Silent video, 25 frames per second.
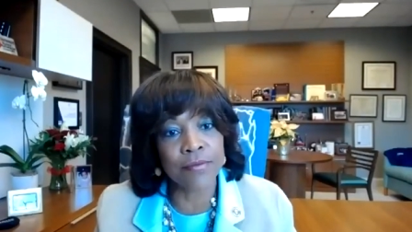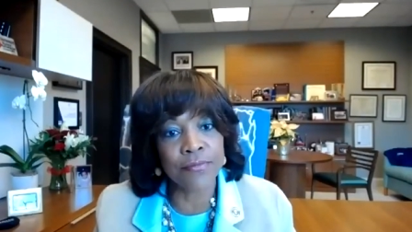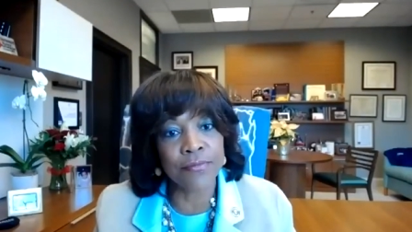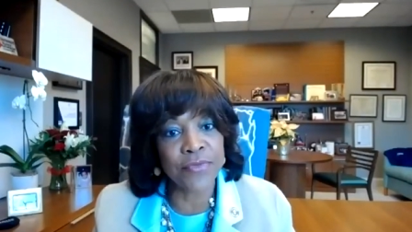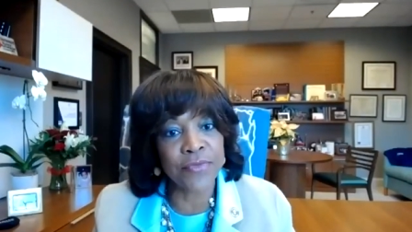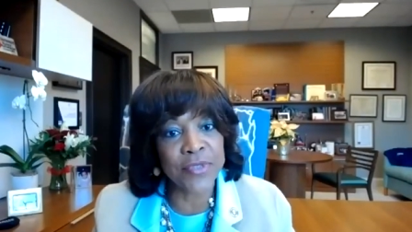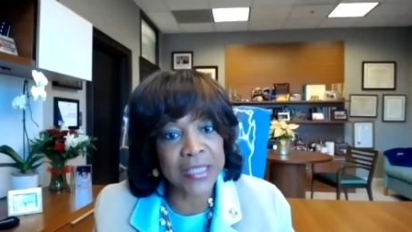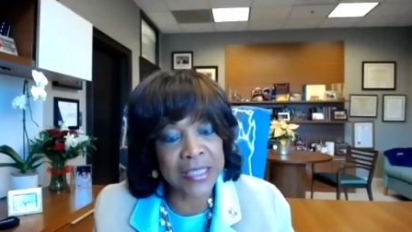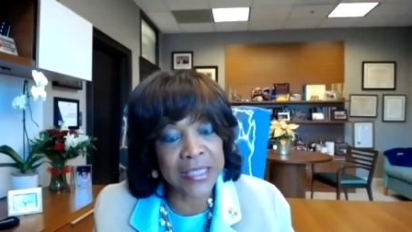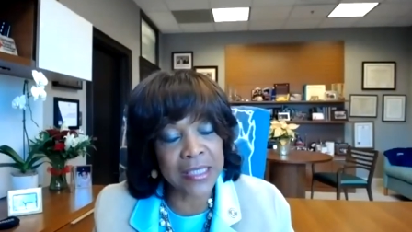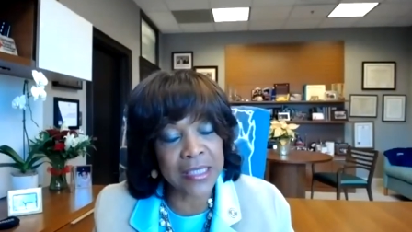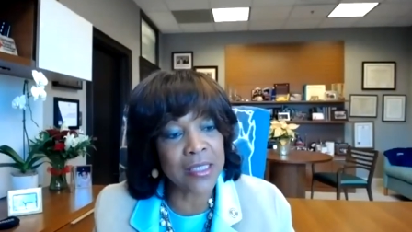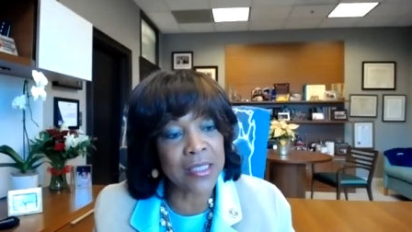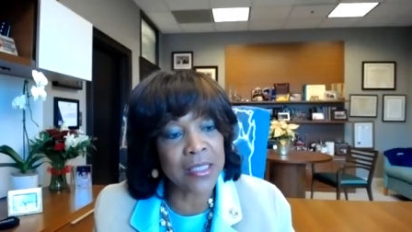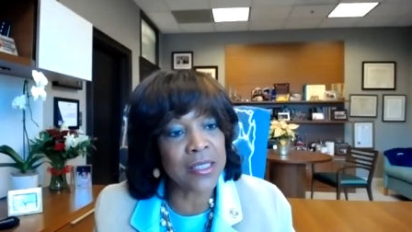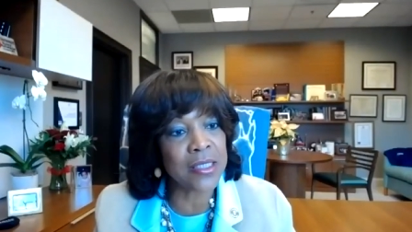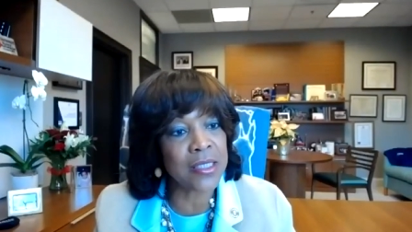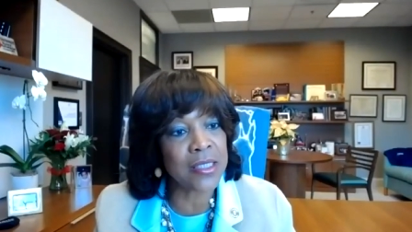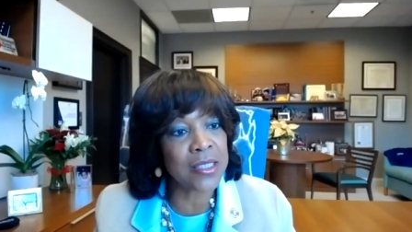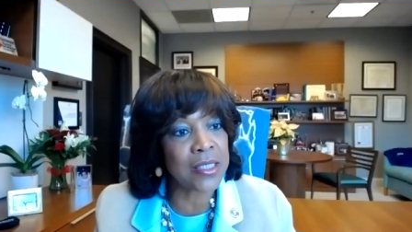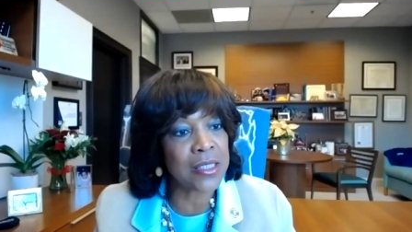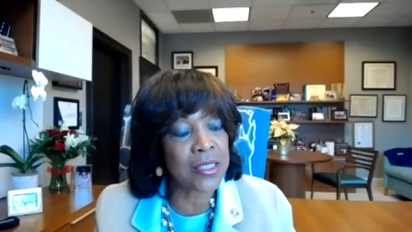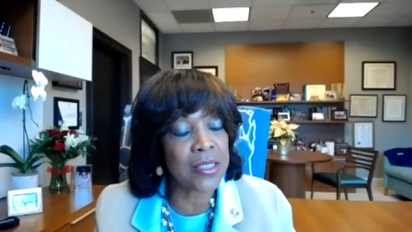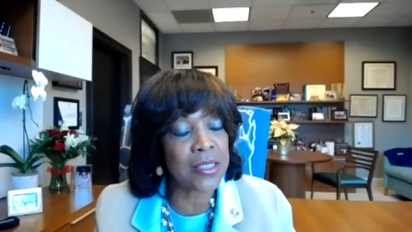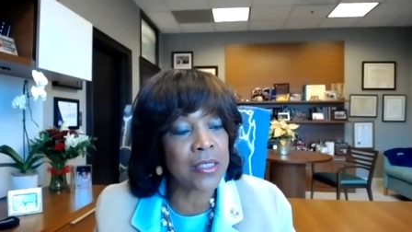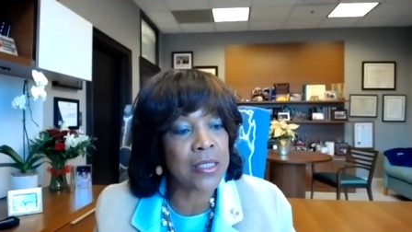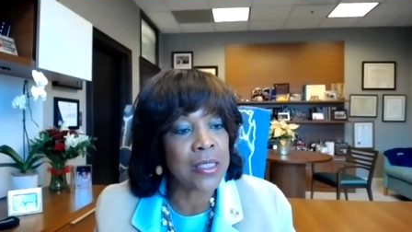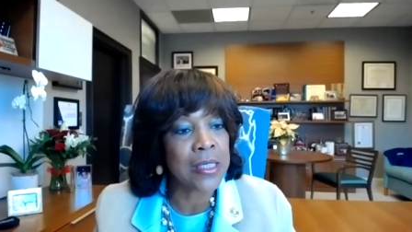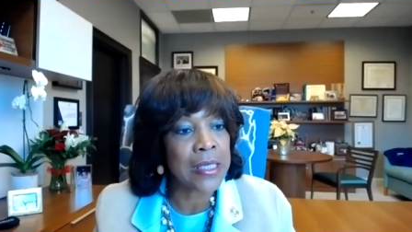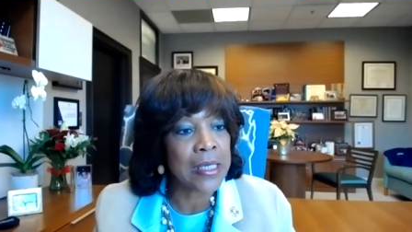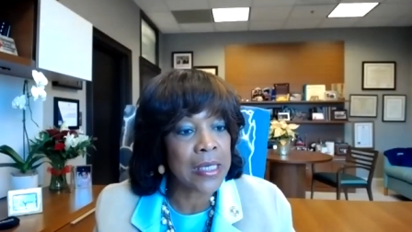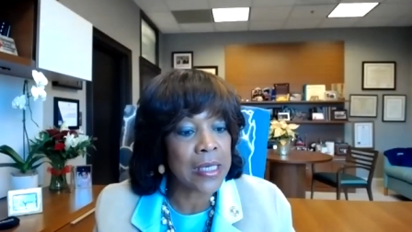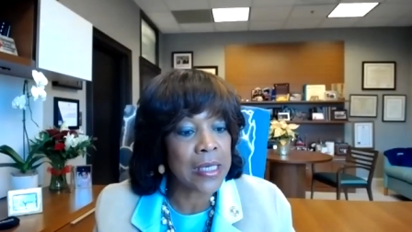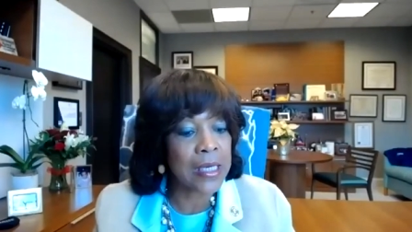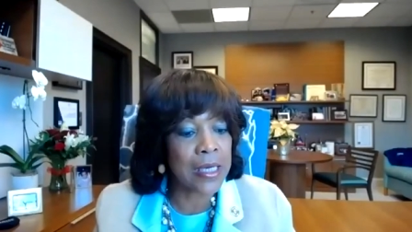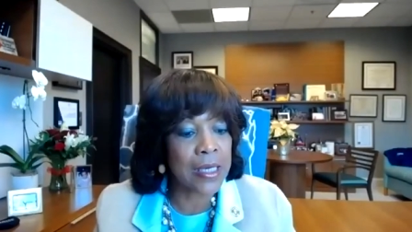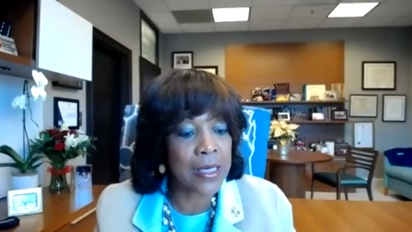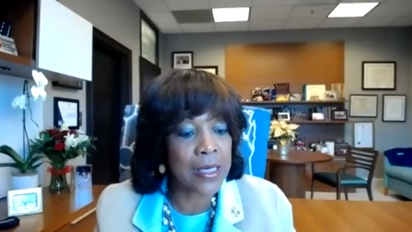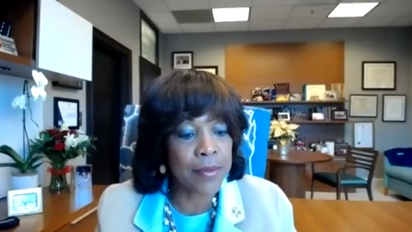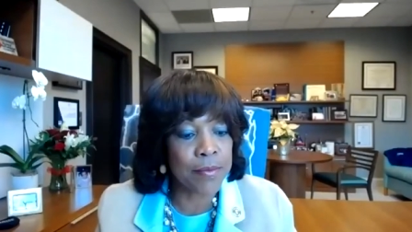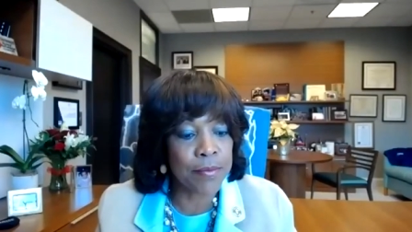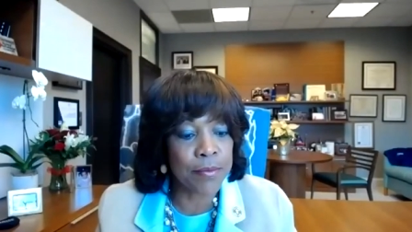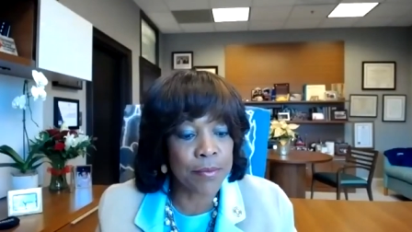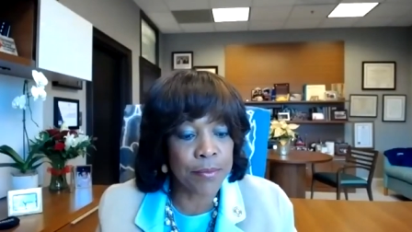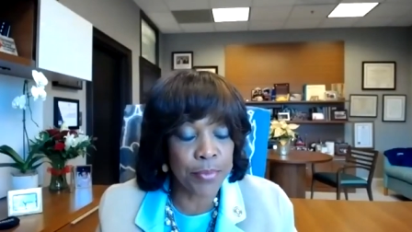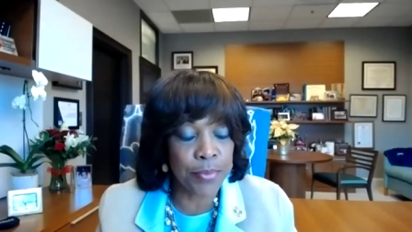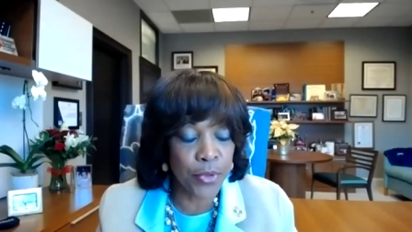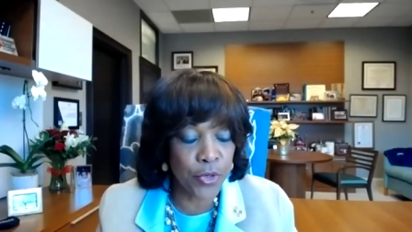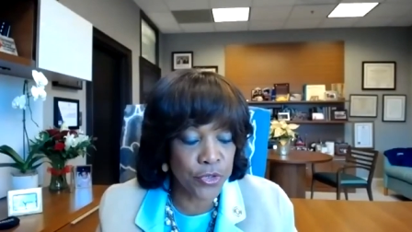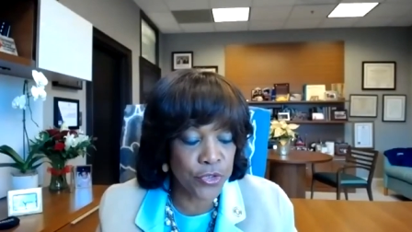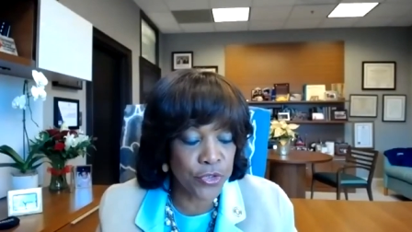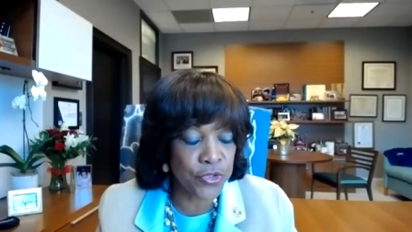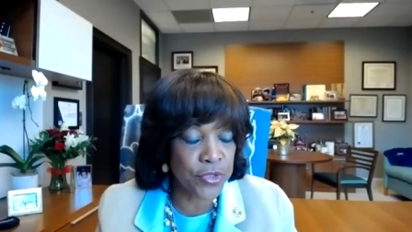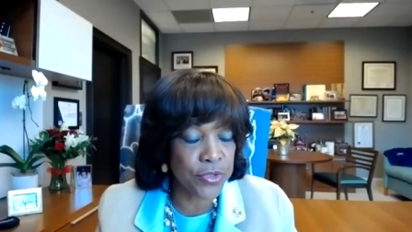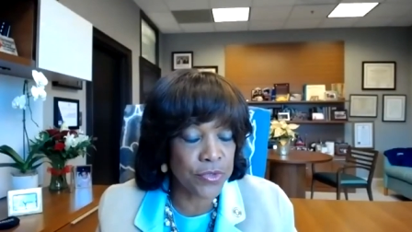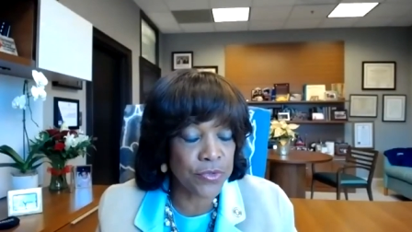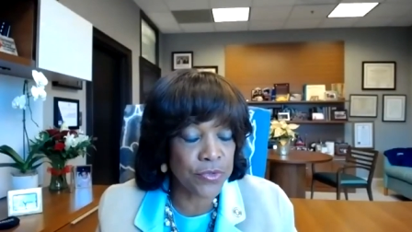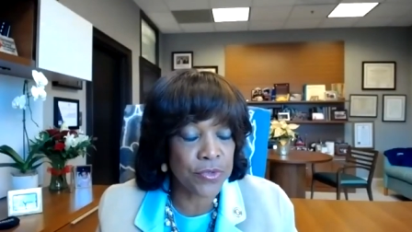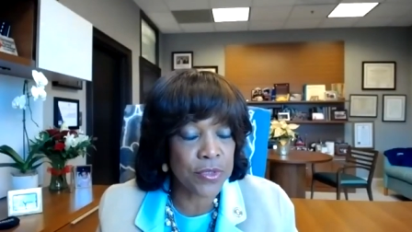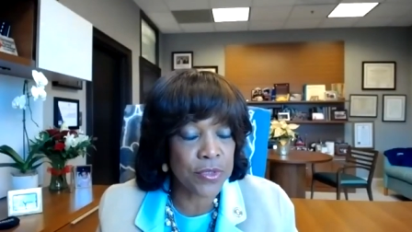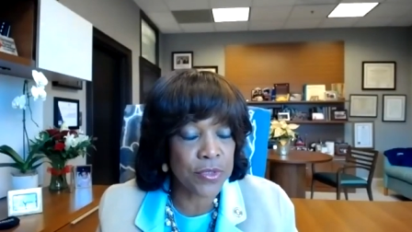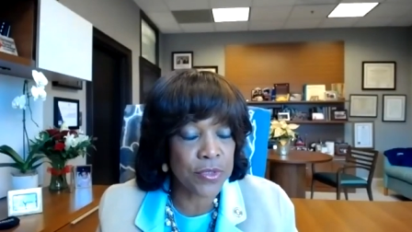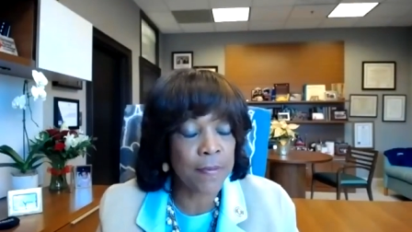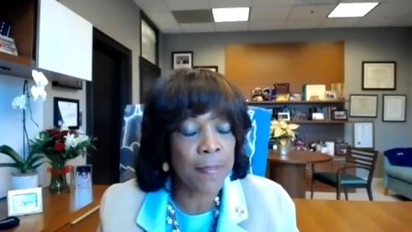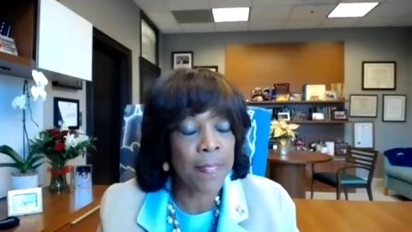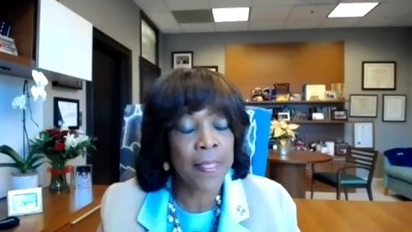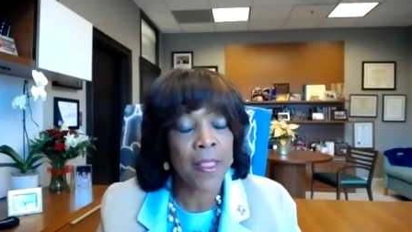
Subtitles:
facility persons.